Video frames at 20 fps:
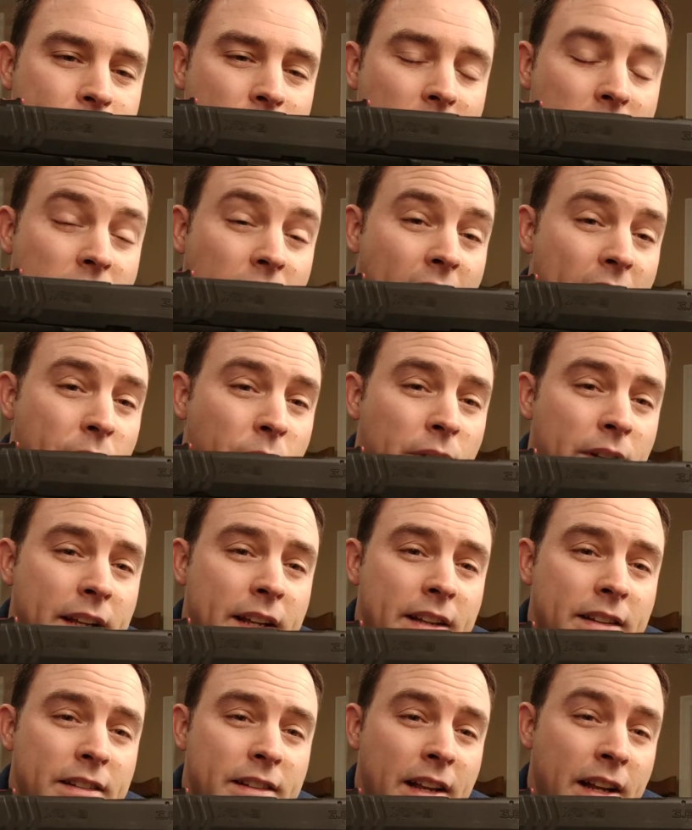slide
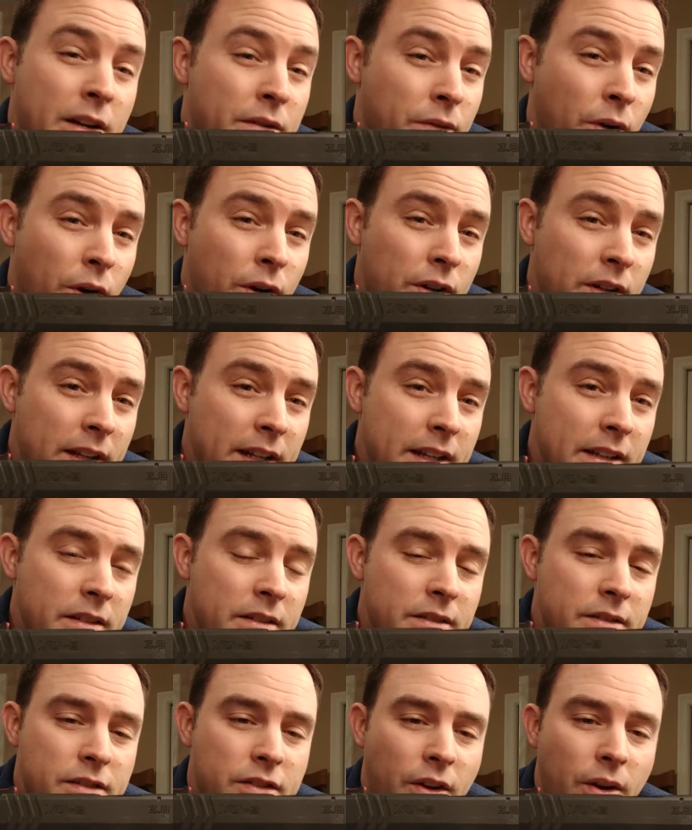release inadvertently.
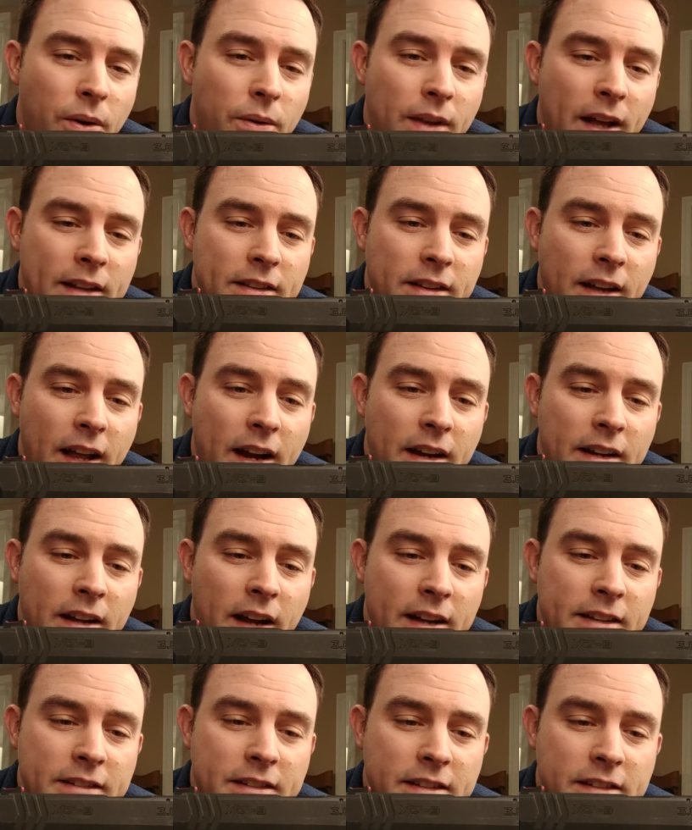So that's kind of
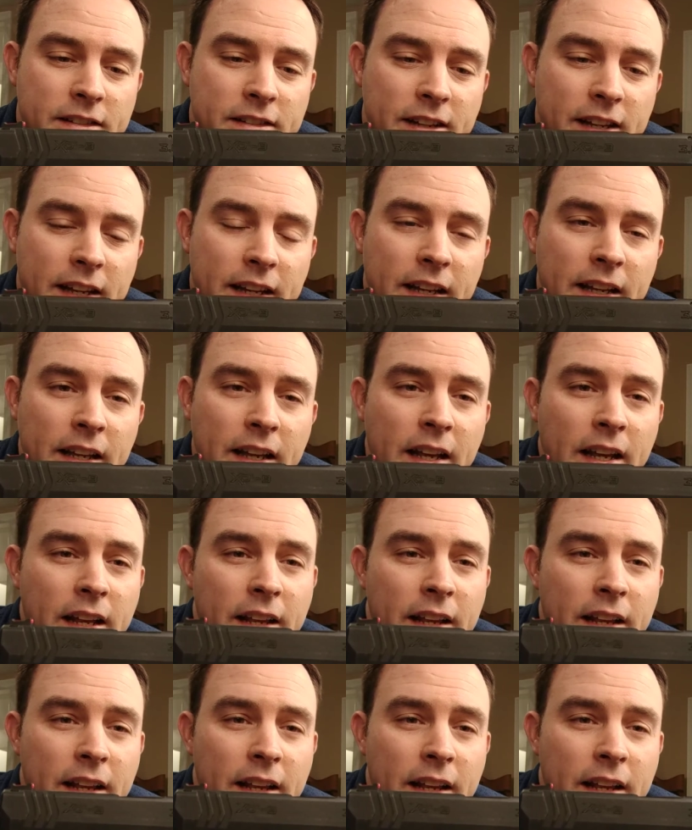nice to see.